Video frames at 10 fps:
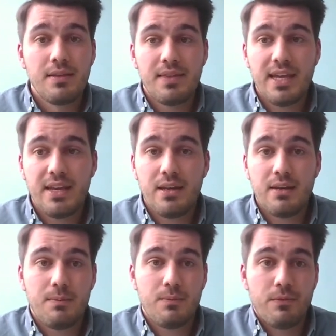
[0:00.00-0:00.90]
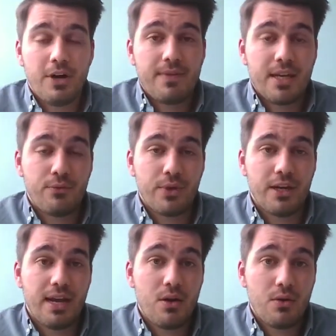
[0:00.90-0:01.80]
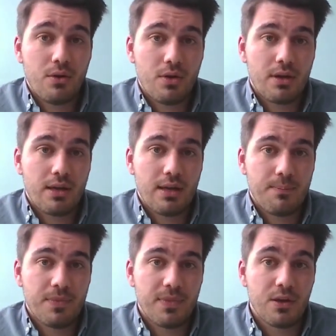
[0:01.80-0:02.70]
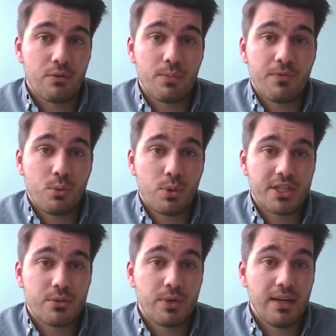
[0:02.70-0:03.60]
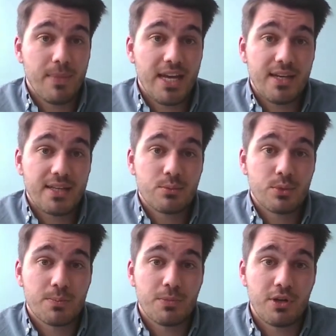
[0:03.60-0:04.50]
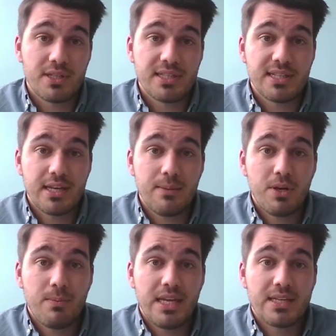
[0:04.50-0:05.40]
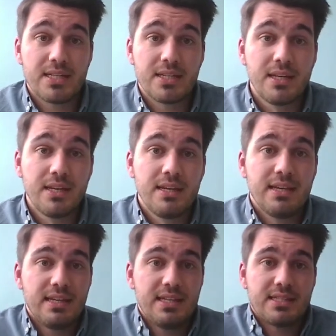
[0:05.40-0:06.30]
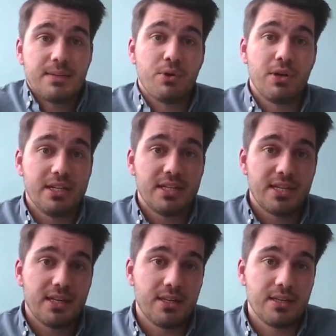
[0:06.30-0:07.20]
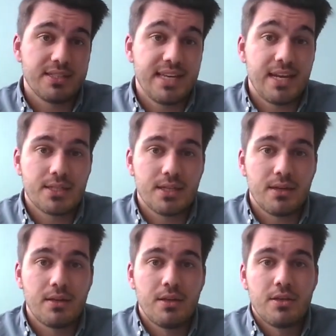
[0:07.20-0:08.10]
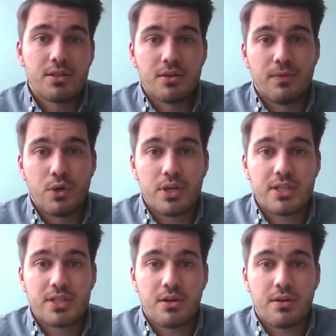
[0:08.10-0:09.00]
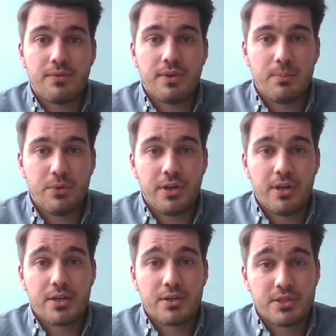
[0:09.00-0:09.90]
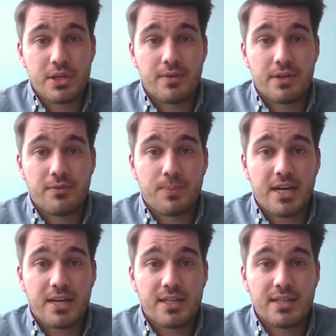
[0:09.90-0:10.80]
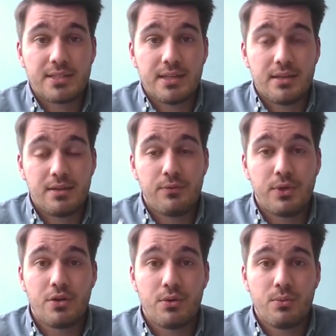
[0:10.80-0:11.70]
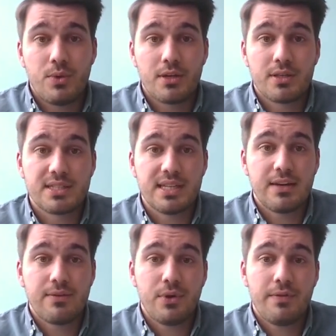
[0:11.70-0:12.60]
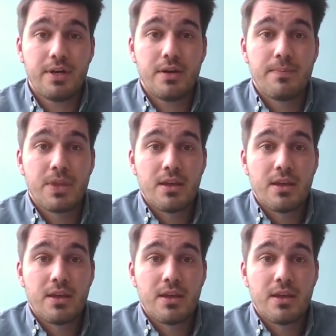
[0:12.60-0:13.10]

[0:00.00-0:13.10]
Then rather, if we now look, the group for which it really matters, which policies are implemented, is the political center. So voters of liberal and conservative parties. And if we go one slide further,